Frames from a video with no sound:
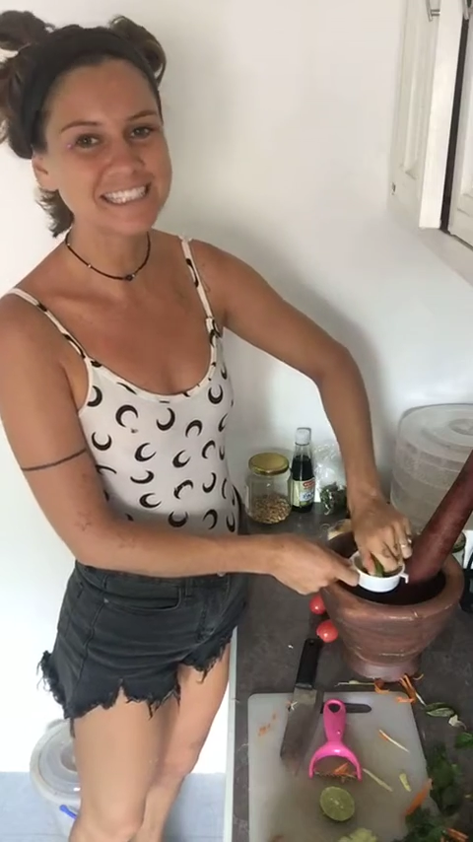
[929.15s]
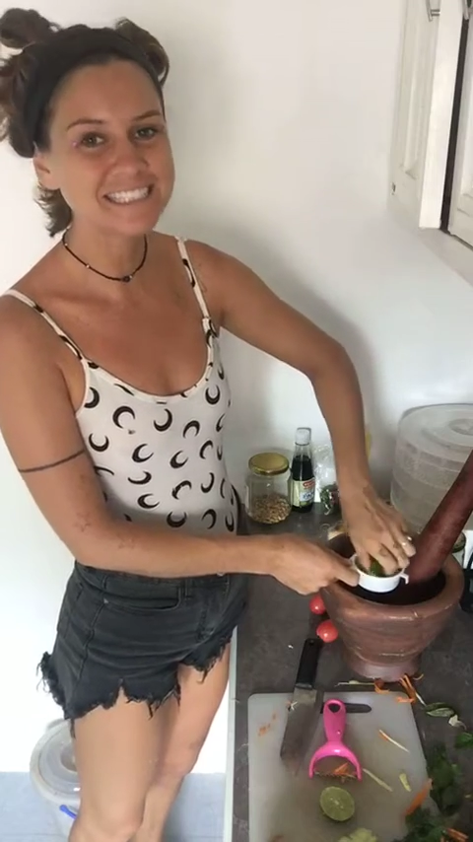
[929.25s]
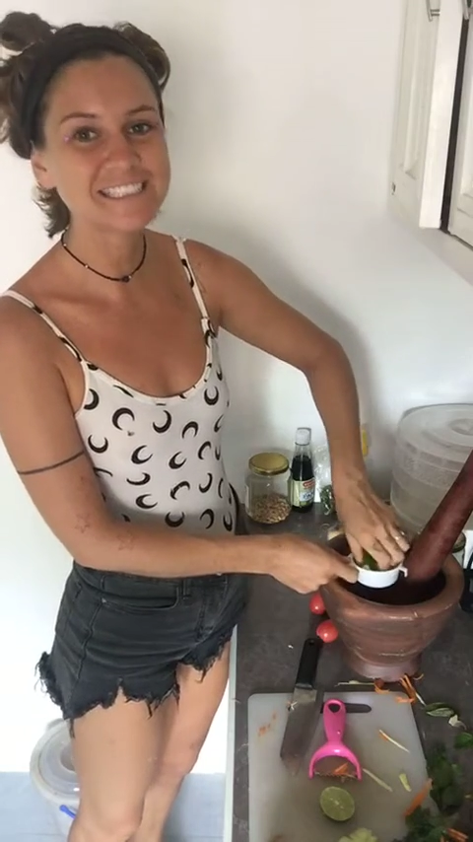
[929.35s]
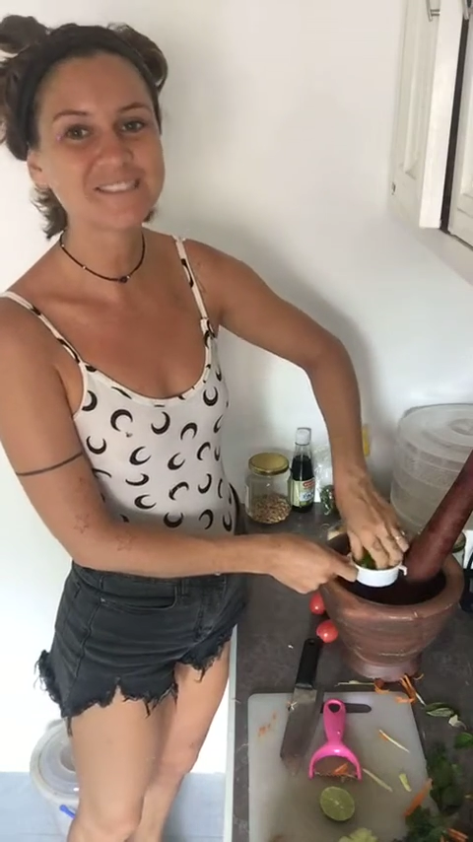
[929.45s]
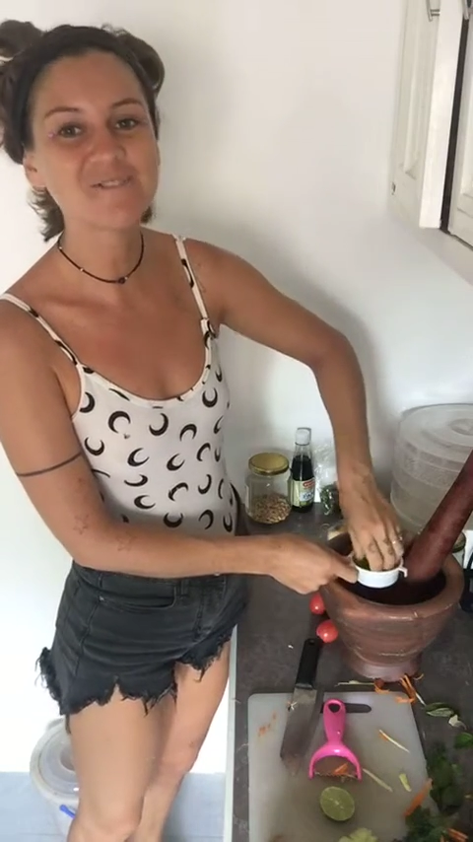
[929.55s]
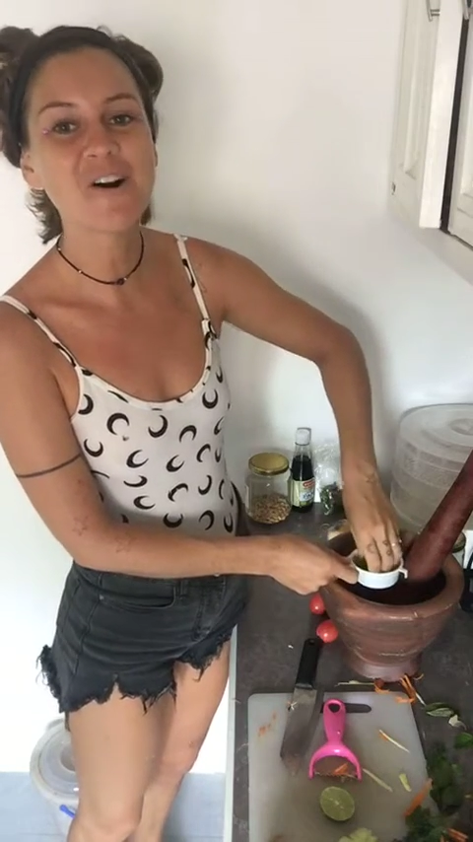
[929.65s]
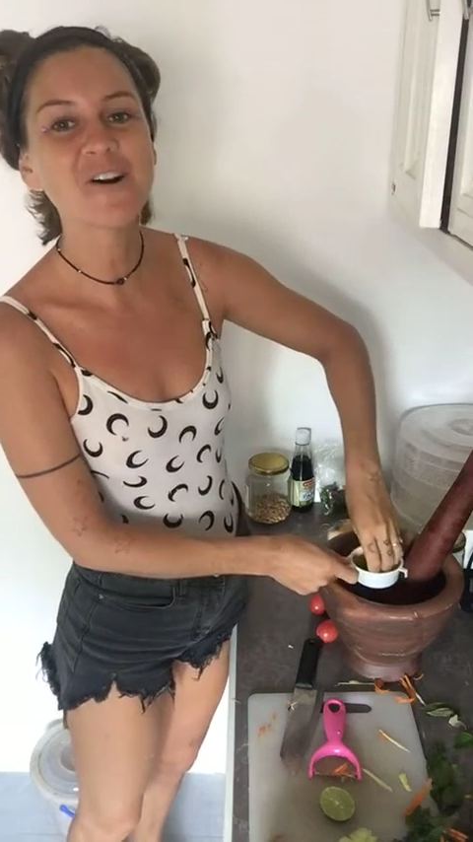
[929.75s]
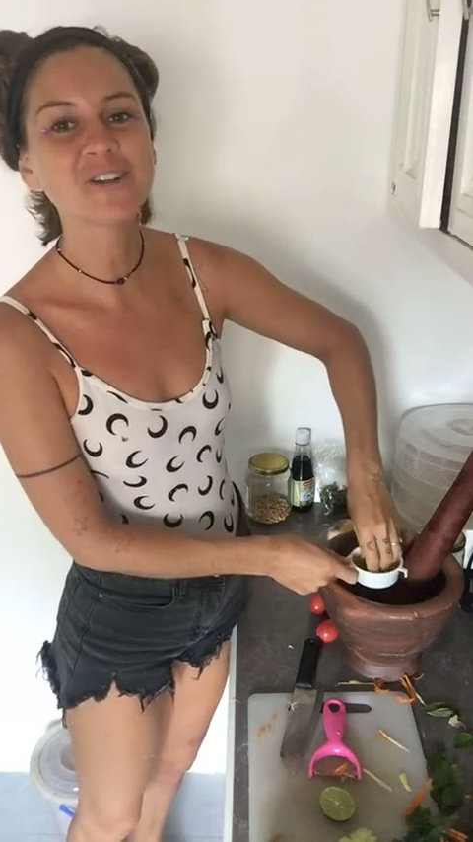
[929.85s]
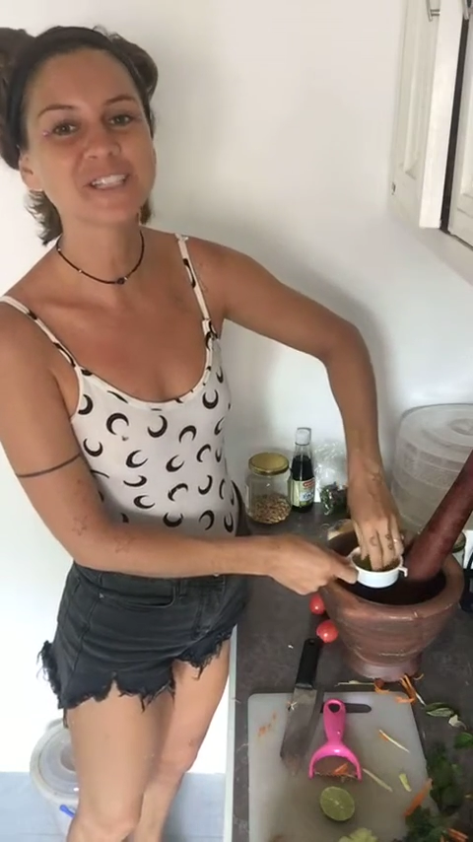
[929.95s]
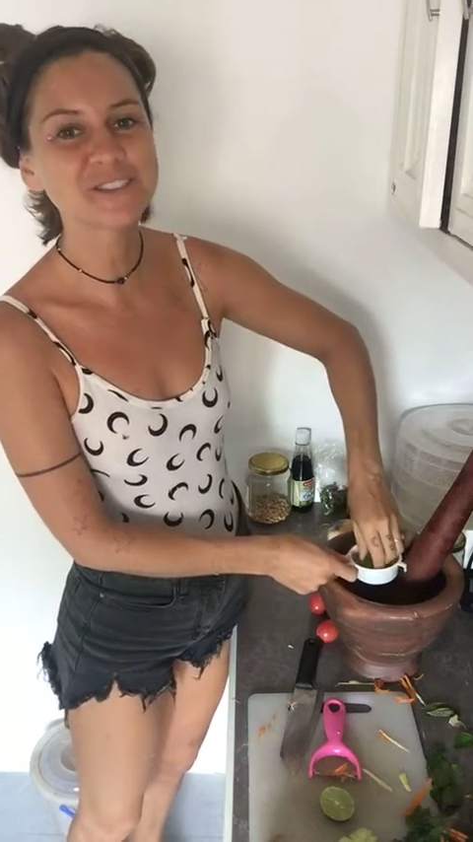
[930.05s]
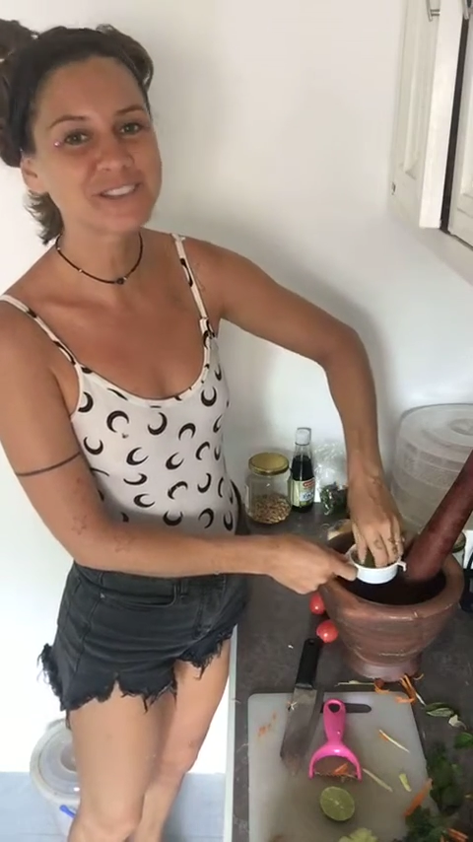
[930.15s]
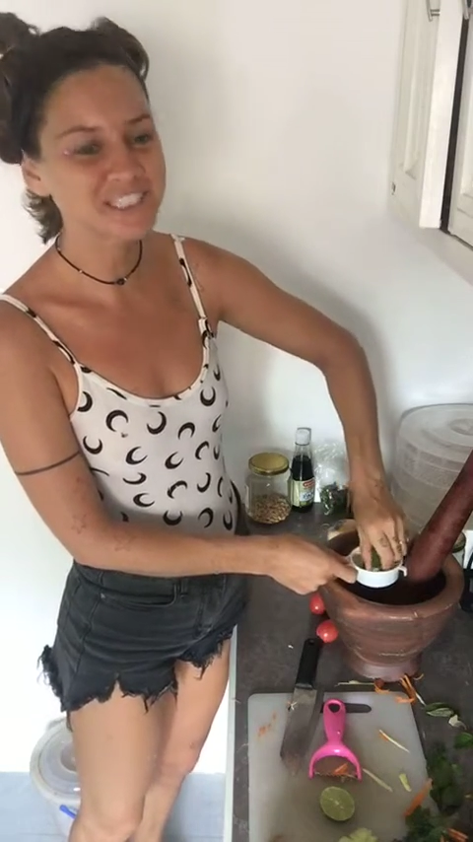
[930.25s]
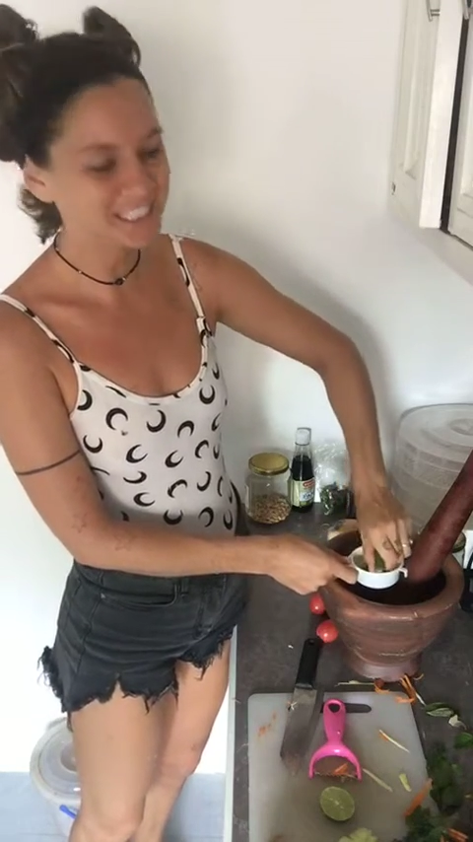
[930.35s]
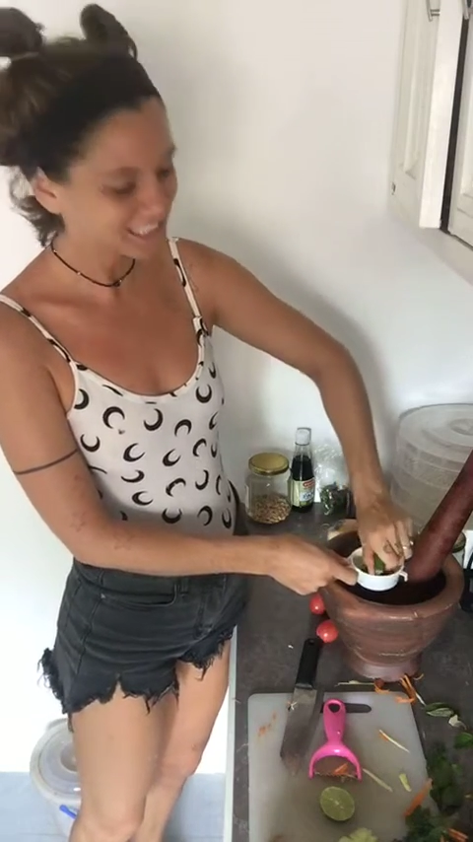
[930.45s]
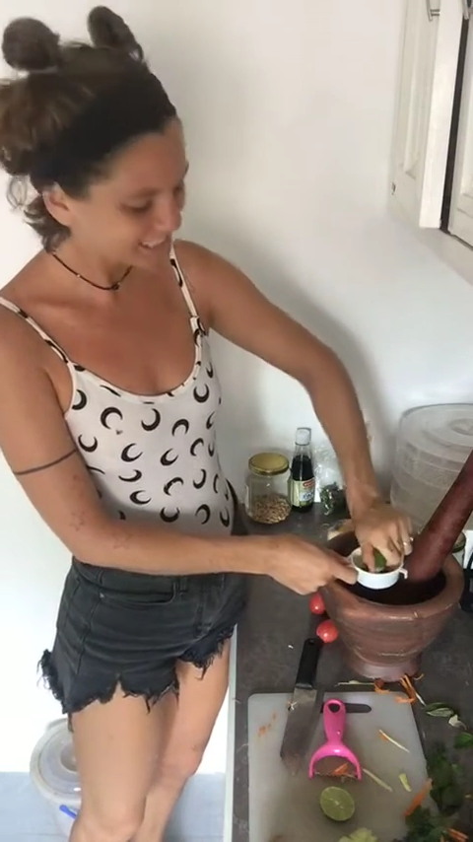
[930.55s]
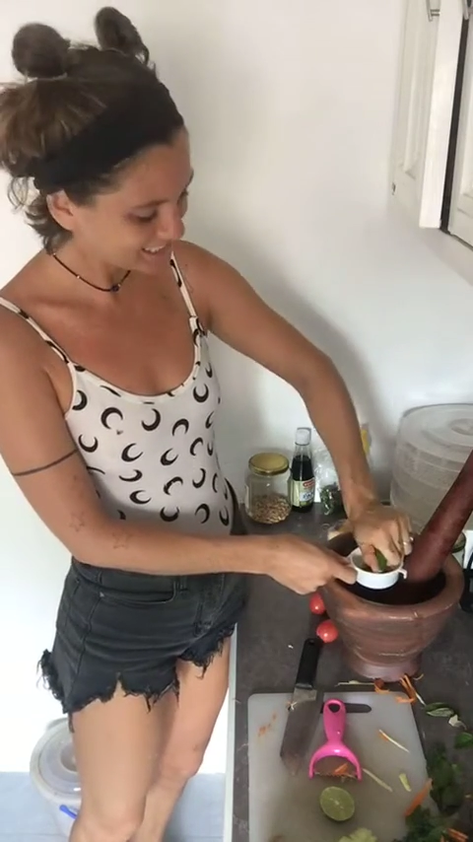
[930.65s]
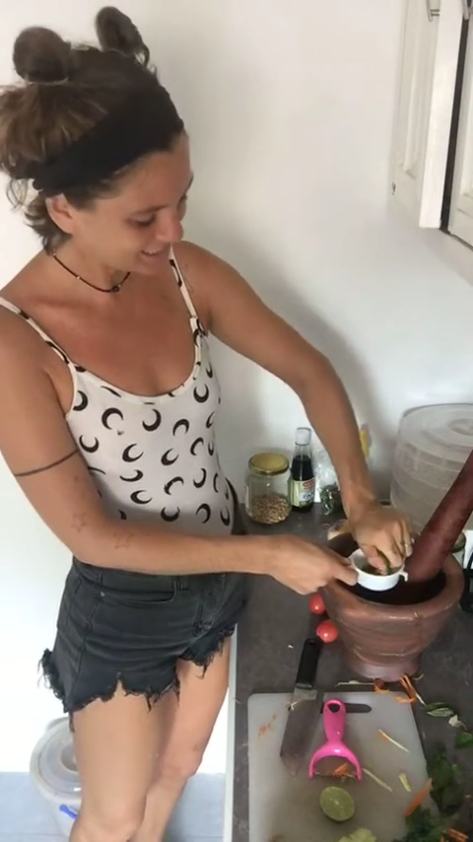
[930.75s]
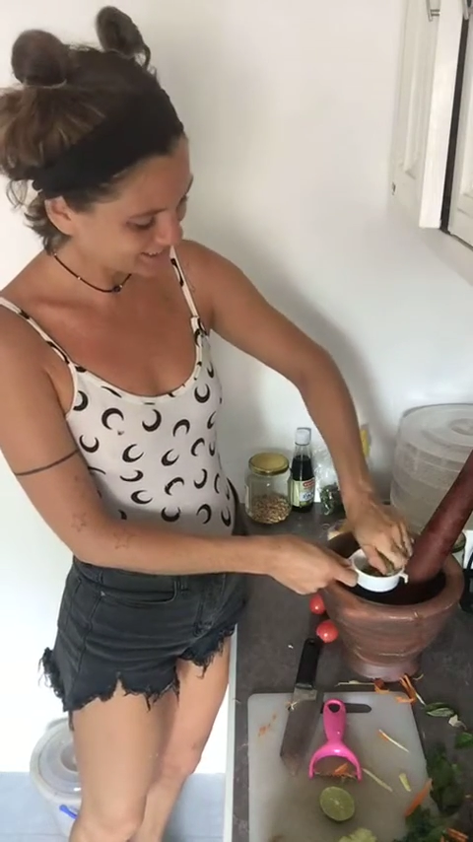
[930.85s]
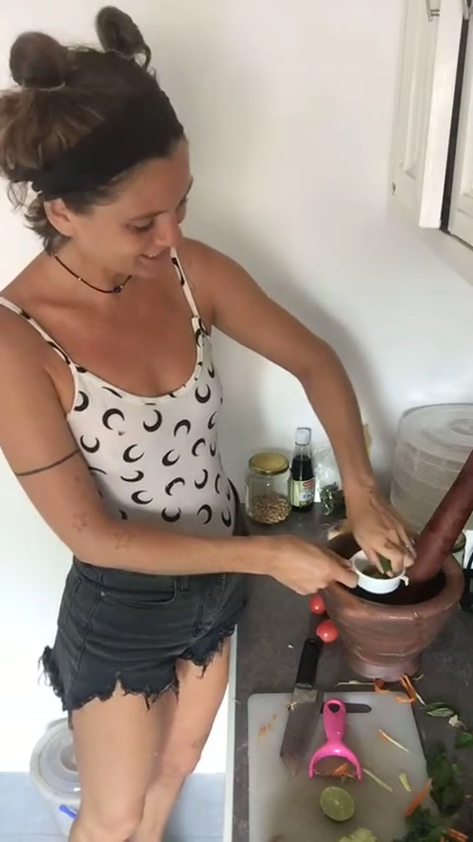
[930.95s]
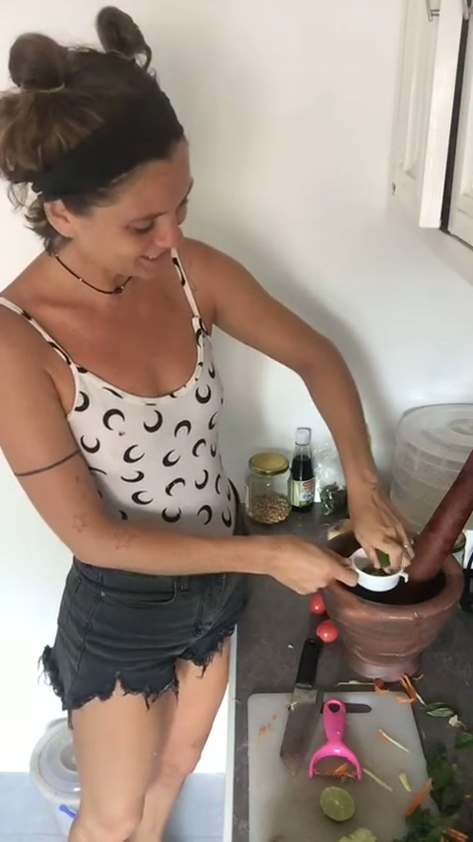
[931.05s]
These small little chilies are